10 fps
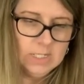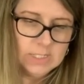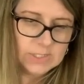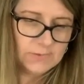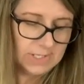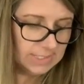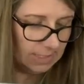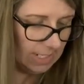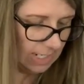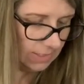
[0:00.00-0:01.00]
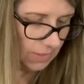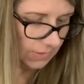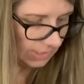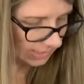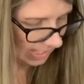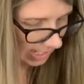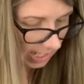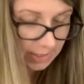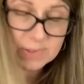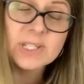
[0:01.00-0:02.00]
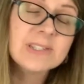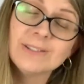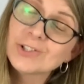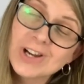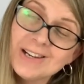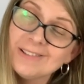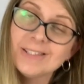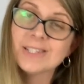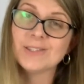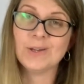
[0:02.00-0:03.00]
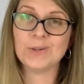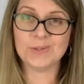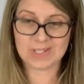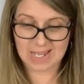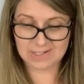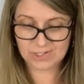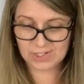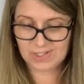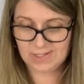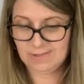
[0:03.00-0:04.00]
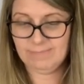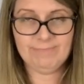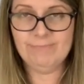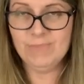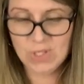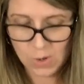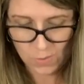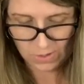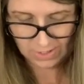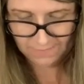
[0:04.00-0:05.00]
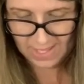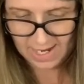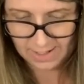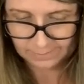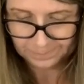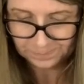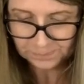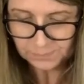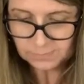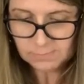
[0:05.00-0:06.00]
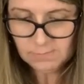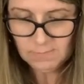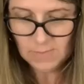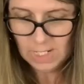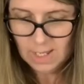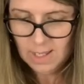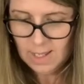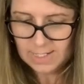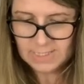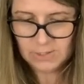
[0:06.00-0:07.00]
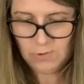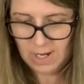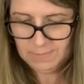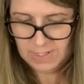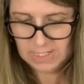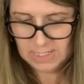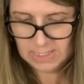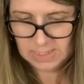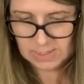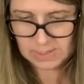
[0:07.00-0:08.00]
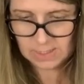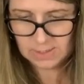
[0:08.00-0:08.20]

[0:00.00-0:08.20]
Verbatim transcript: So I did not notice that. I will still try to list those and just know all of that. I did grab these.